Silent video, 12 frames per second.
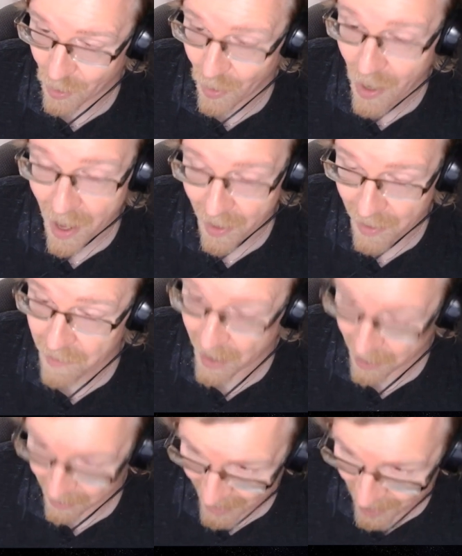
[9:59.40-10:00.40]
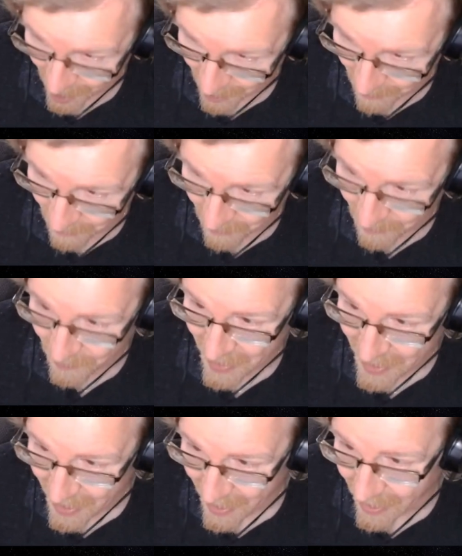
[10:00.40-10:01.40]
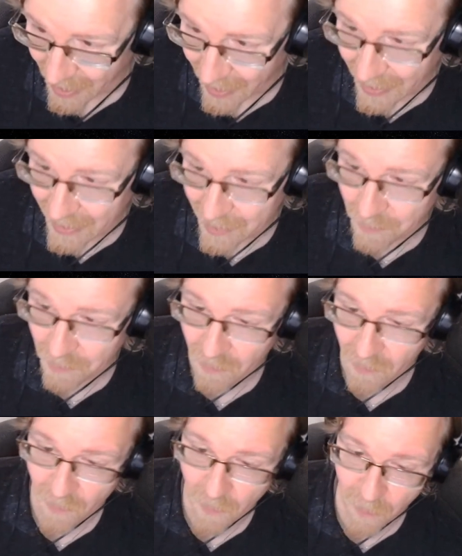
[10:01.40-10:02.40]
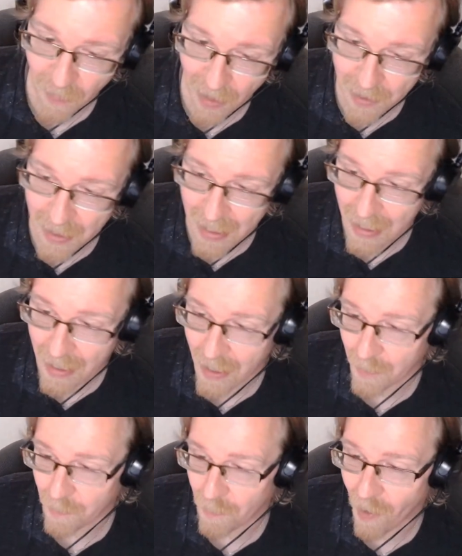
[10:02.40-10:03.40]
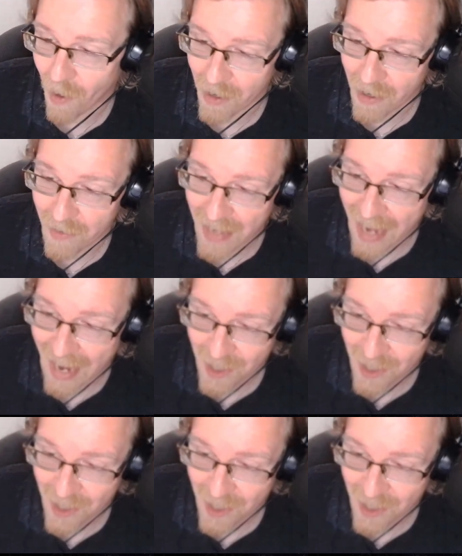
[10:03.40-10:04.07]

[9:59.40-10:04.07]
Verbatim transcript: to the Federation, um, the uh, part of the